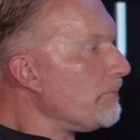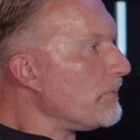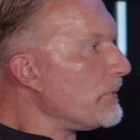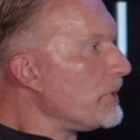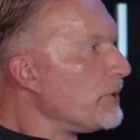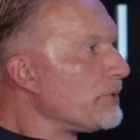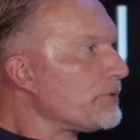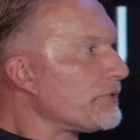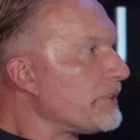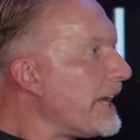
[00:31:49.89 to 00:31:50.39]

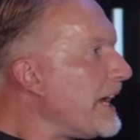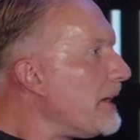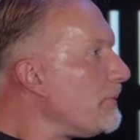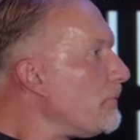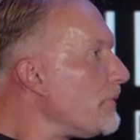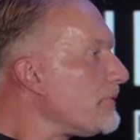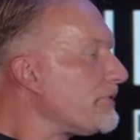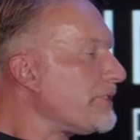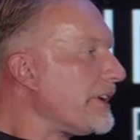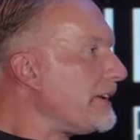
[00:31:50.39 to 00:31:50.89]
you'll stay up
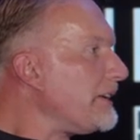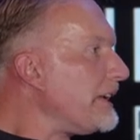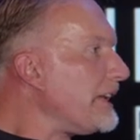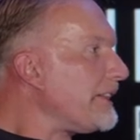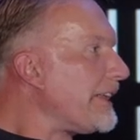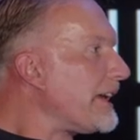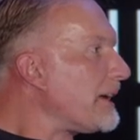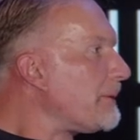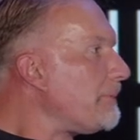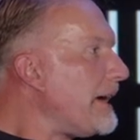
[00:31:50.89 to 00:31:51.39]
and won't say
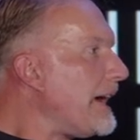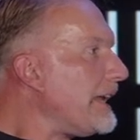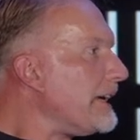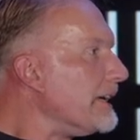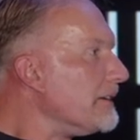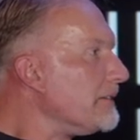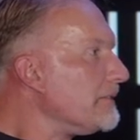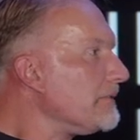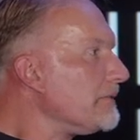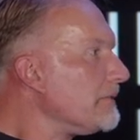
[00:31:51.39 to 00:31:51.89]
anything about it.